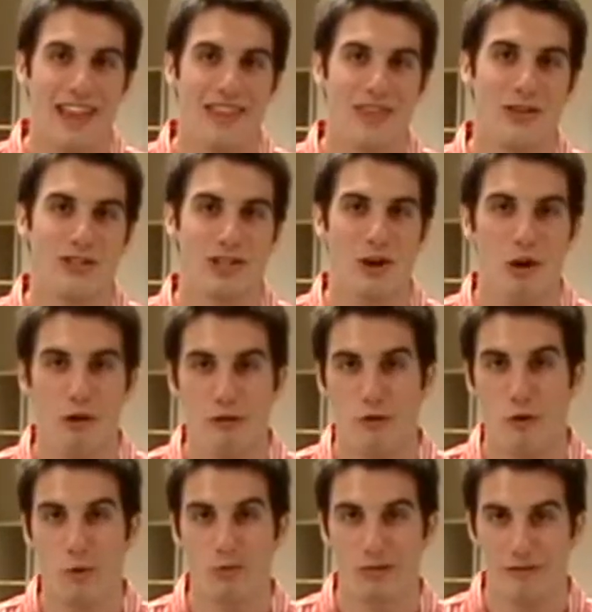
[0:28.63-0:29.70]
Those are all
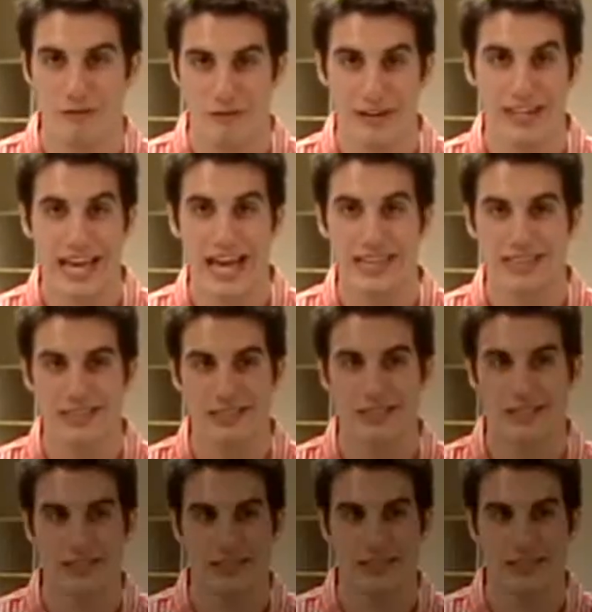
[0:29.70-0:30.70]
forms of different gases.